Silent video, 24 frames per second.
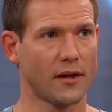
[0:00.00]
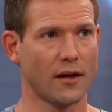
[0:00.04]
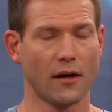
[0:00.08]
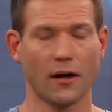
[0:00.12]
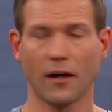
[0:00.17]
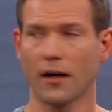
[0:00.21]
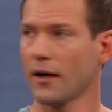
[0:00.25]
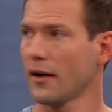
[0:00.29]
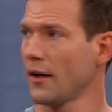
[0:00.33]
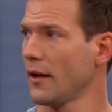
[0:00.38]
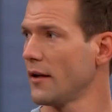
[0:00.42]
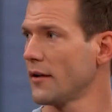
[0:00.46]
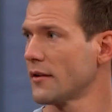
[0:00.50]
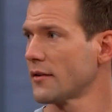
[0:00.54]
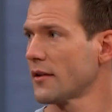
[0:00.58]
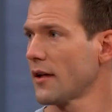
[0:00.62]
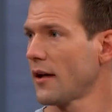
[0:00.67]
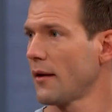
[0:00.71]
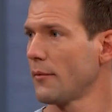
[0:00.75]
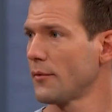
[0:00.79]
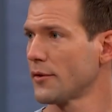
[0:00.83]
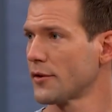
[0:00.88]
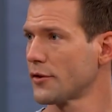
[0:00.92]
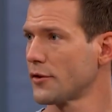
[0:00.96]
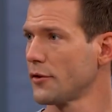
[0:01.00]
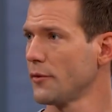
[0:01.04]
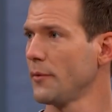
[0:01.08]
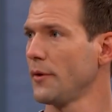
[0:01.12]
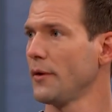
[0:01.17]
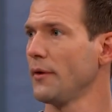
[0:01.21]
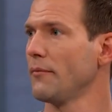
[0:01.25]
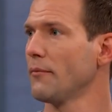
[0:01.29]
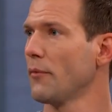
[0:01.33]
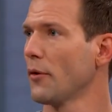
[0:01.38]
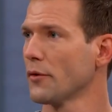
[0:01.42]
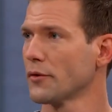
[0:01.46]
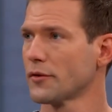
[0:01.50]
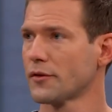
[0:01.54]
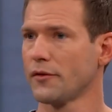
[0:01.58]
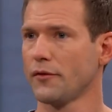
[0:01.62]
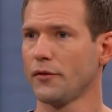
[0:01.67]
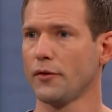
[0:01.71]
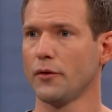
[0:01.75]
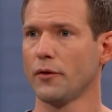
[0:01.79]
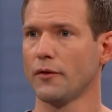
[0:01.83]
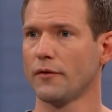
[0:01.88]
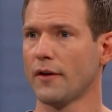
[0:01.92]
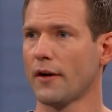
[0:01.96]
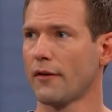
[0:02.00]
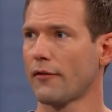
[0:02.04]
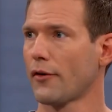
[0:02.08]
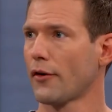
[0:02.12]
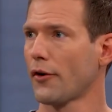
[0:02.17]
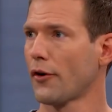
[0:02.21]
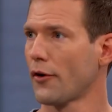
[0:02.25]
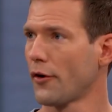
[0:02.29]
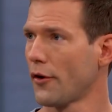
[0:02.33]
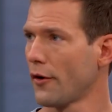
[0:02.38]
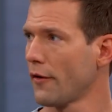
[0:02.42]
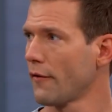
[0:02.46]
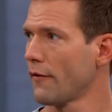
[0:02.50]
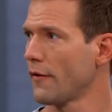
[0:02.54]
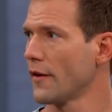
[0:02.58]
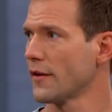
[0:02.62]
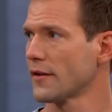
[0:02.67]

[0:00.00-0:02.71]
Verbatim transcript: the audience, I'm assuming most of you have never heard of